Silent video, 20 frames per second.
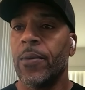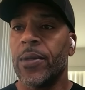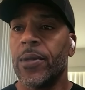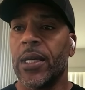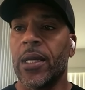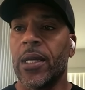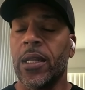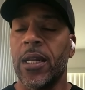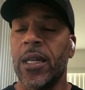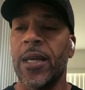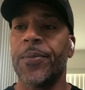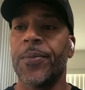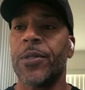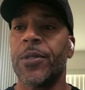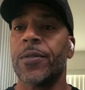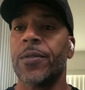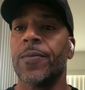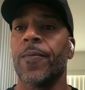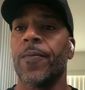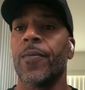with the
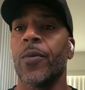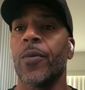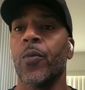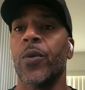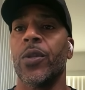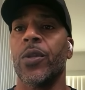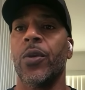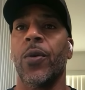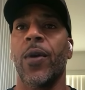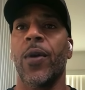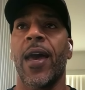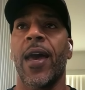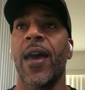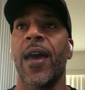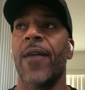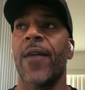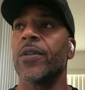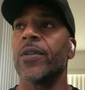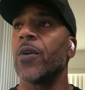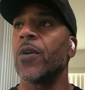Clips. When you
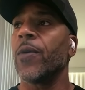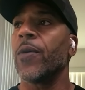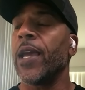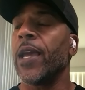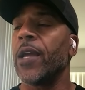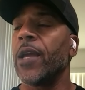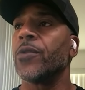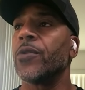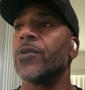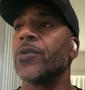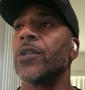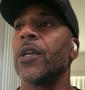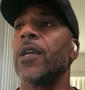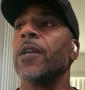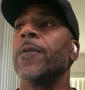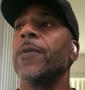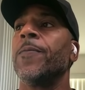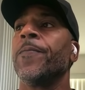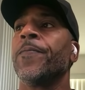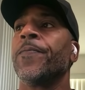have a low
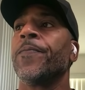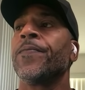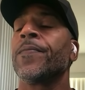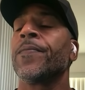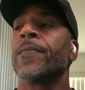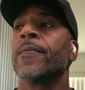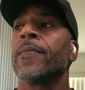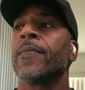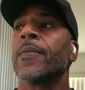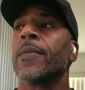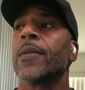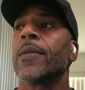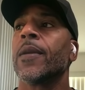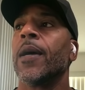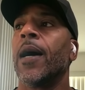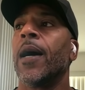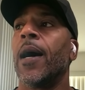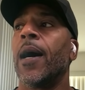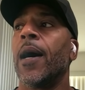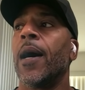energy,
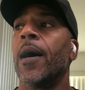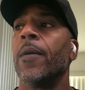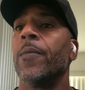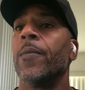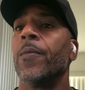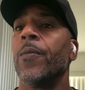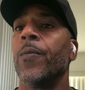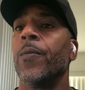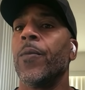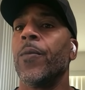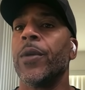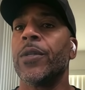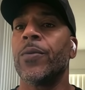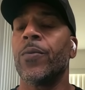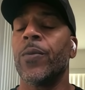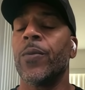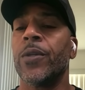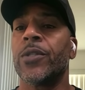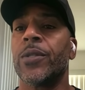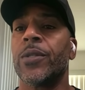
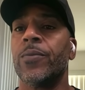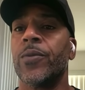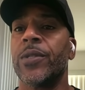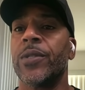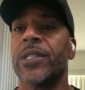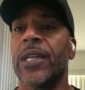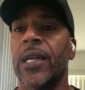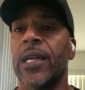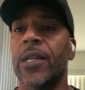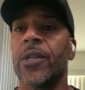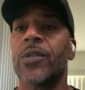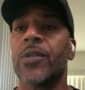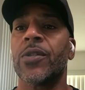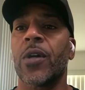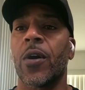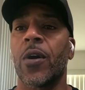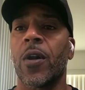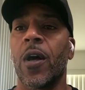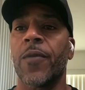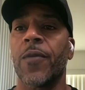we tend to
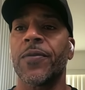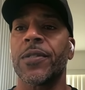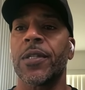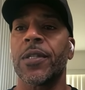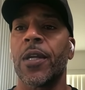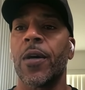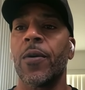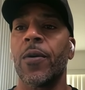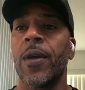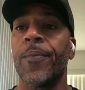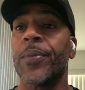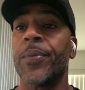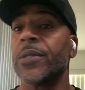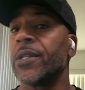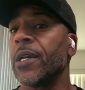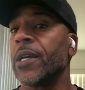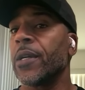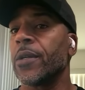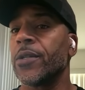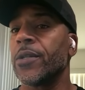start off slow. In
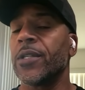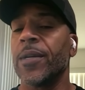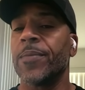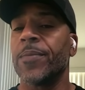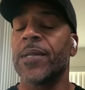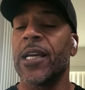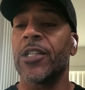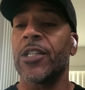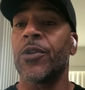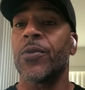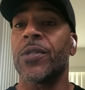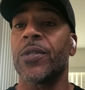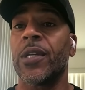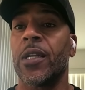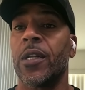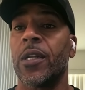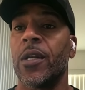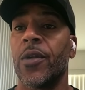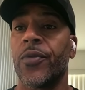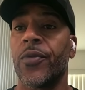particular, sometimes you
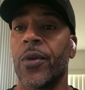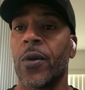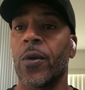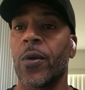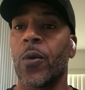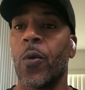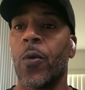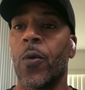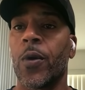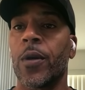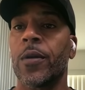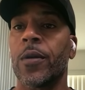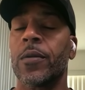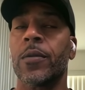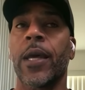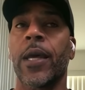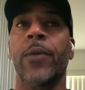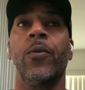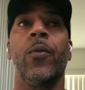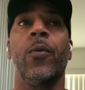see it in the third quarter.
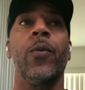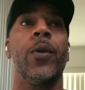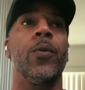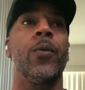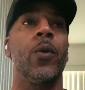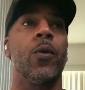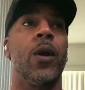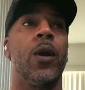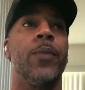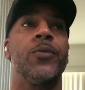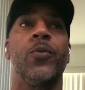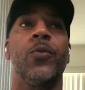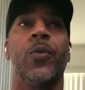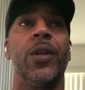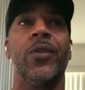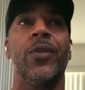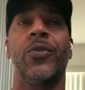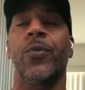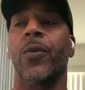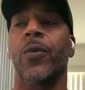Like when we were up
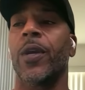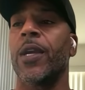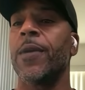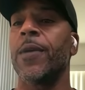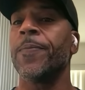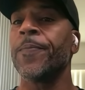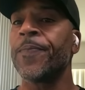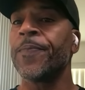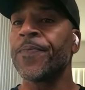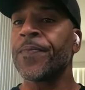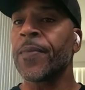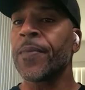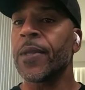23